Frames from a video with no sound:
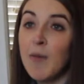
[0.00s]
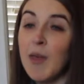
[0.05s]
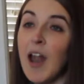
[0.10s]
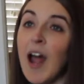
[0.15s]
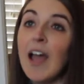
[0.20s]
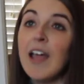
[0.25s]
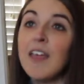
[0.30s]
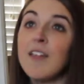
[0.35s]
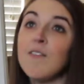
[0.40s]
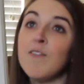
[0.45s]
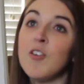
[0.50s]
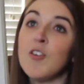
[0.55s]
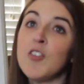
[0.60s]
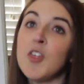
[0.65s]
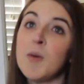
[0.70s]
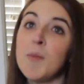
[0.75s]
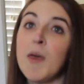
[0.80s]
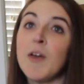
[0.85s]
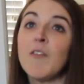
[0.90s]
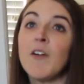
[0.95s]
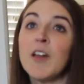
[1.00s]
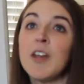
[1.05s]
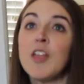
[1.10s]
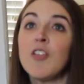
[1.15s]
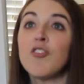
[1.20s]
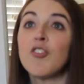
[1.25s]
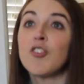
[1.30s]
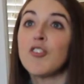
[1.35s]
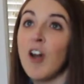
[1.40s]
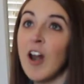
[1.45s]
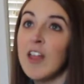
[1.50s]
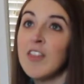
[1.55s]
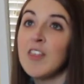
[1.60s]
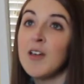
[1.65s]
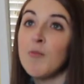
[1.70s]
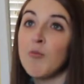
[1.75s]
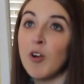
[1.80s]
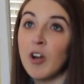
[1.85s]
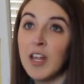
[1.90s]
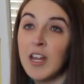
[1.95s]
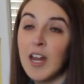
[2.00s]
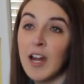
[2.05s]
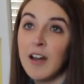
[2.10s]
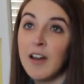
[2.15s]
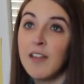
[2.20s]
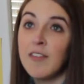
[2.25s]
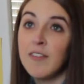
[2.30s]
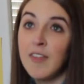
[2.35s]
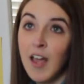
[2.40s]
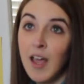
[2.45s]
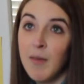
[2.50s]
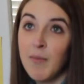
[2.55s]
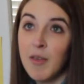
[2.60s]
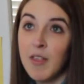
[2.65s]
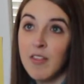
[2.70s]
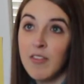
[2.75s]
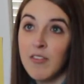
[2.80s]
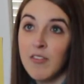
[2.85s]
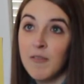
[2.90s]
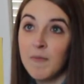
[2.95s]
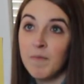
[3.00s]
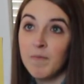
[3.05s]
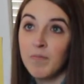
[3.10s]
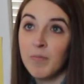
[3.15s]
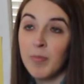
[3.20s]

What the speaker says: and I can view them if I need to grade them working on an assignment.